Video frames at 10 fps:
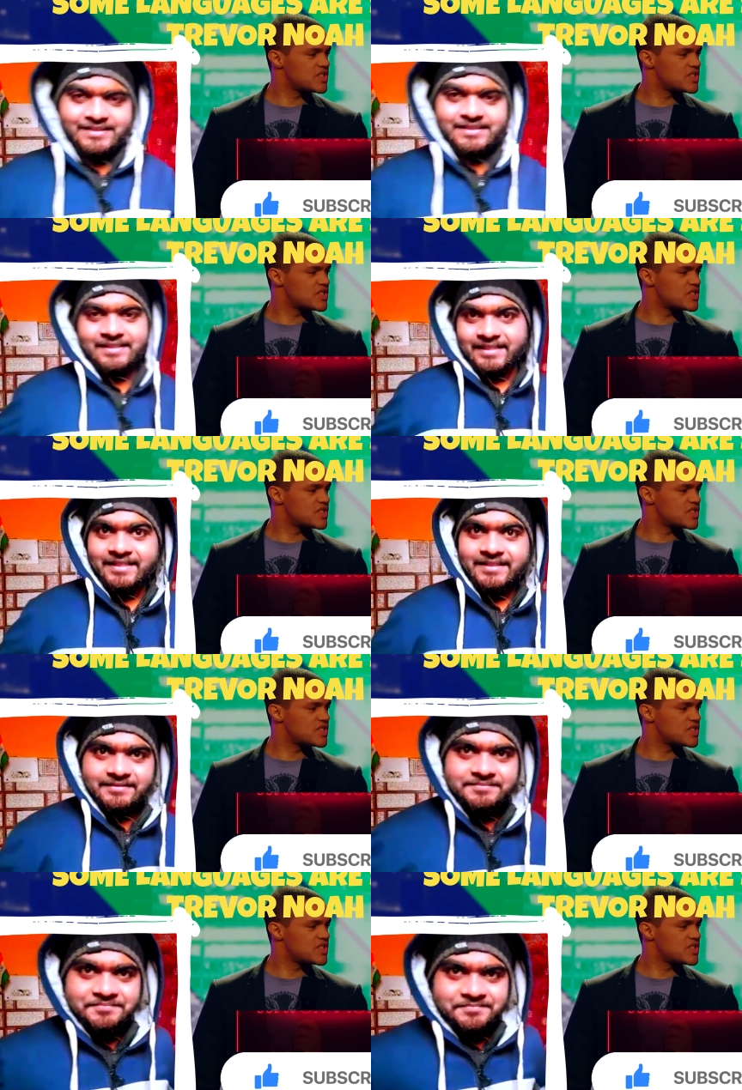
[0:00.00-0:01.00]
Speaker 1: Yeah.
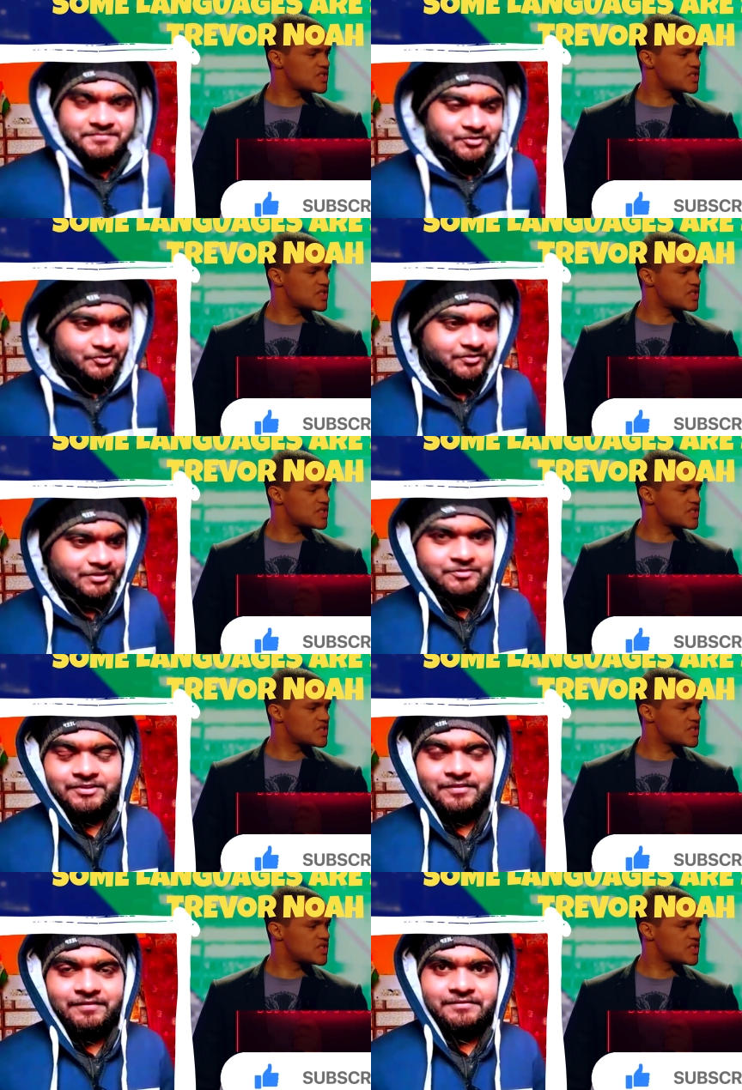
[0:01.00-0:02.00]
So this was a
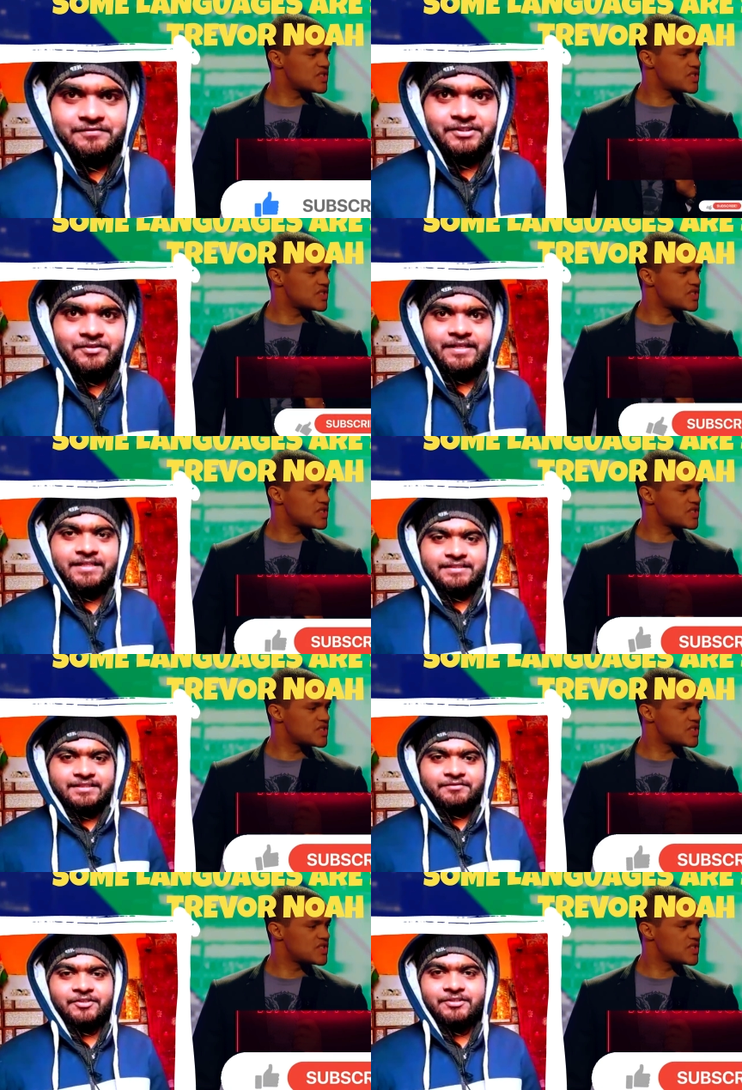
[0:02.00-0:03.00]
great video, guys.
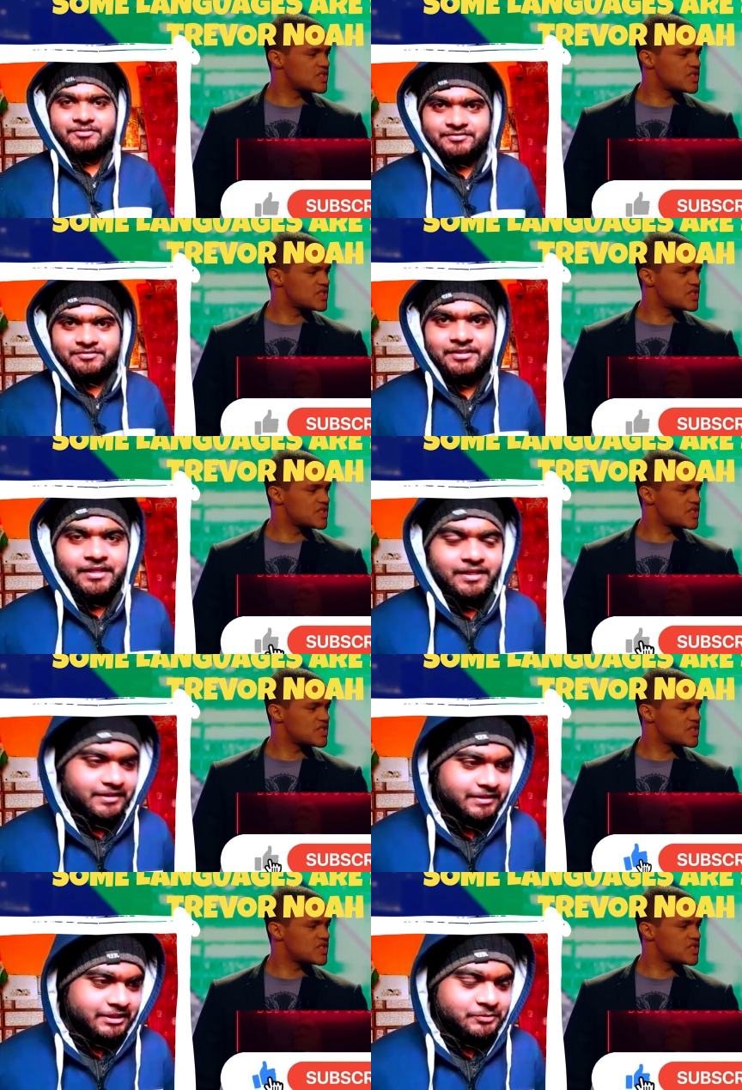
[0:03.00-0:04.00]
He was
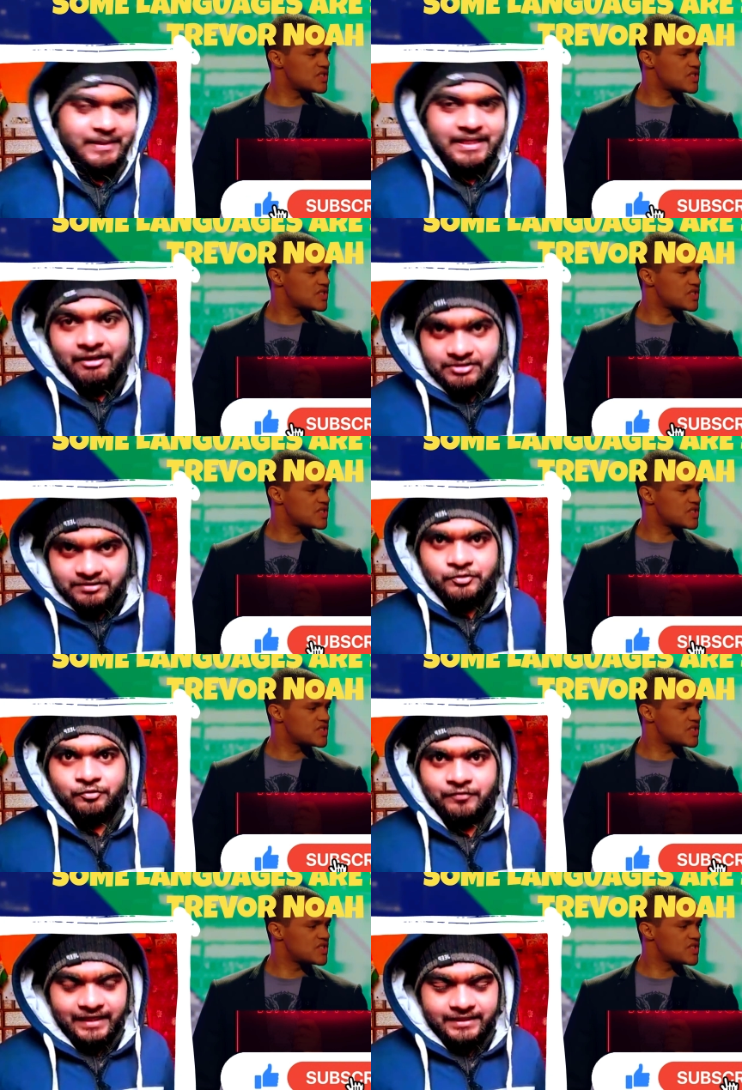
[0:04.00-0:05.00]
spilling out some true
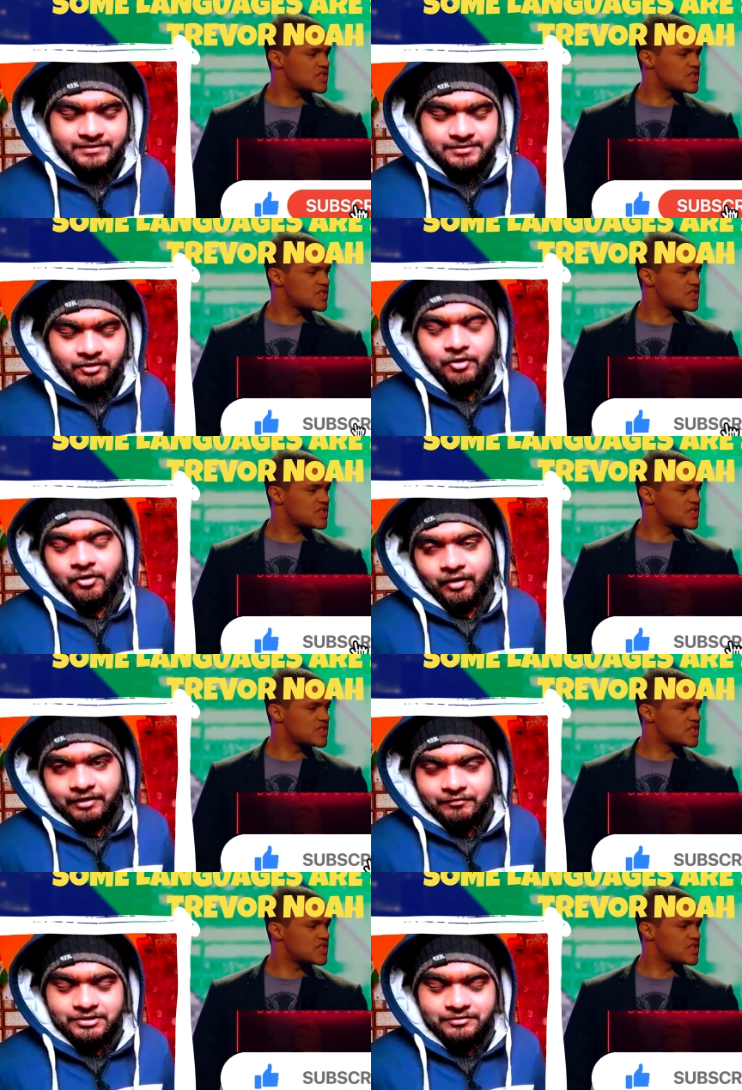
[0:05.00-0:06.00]
facts or he
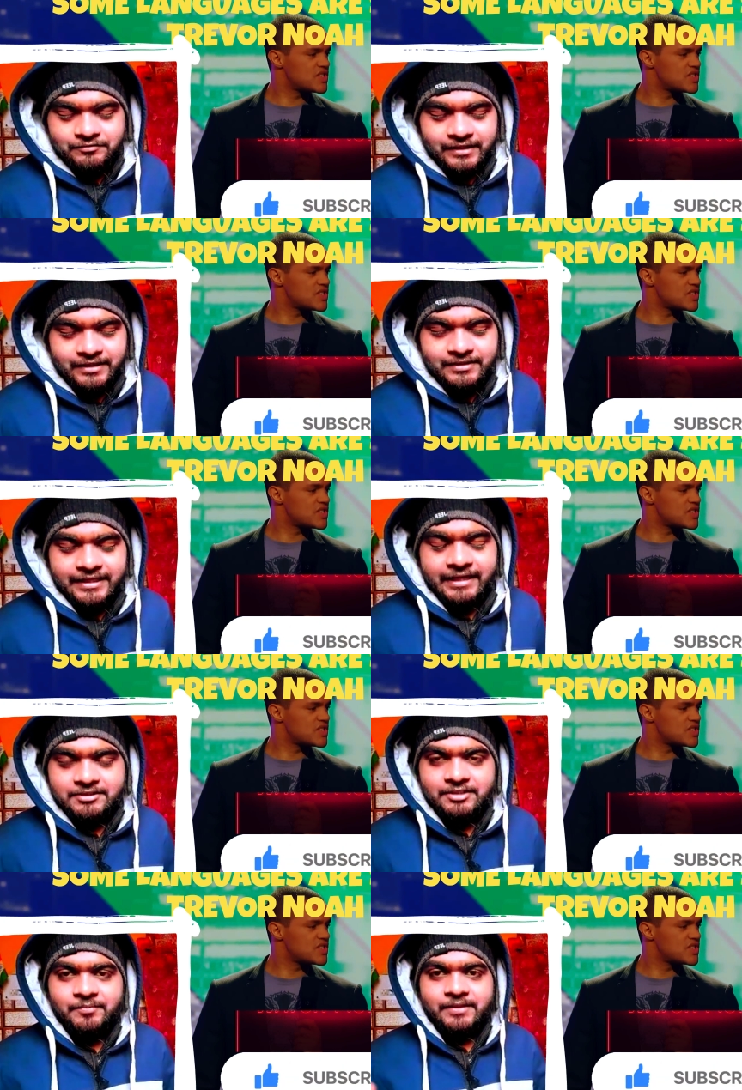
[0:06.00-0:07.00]
was just faking the
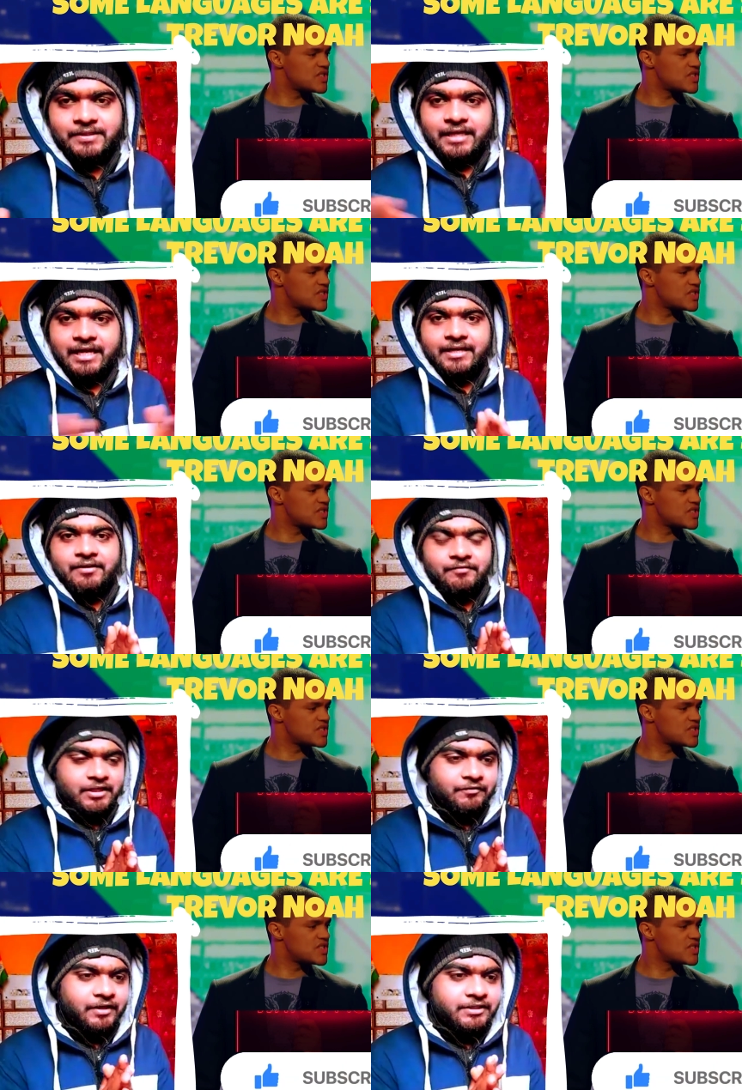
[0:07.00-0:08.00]
accent but i
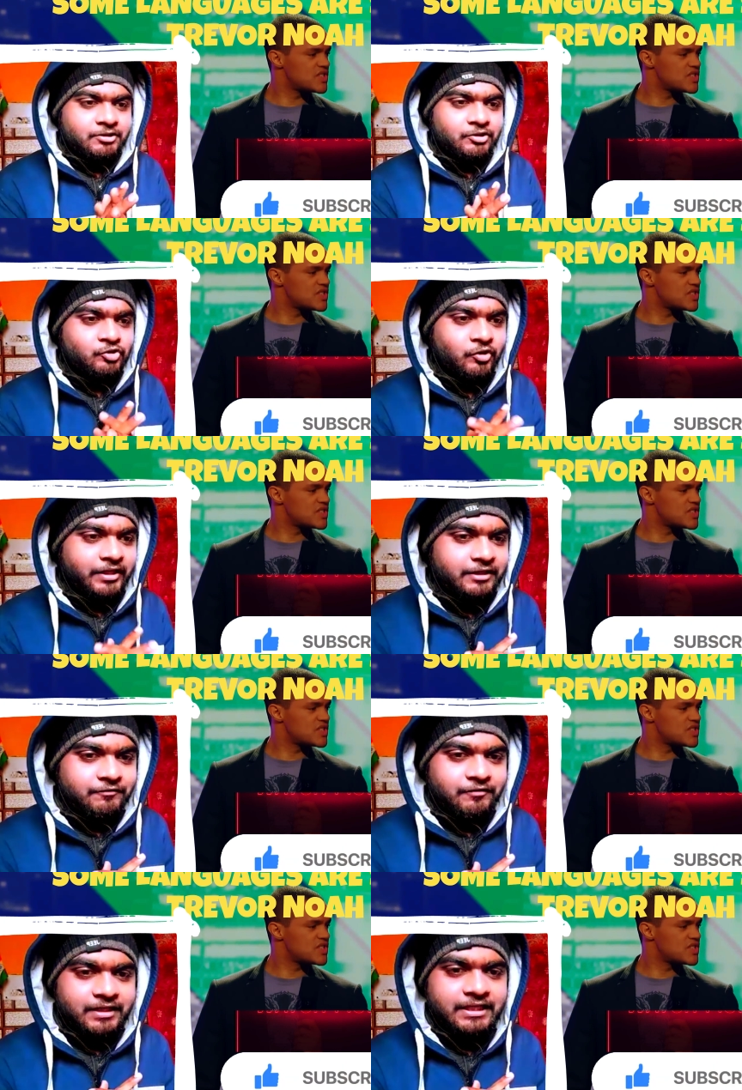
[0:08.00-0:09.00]
really find it enjoying and funny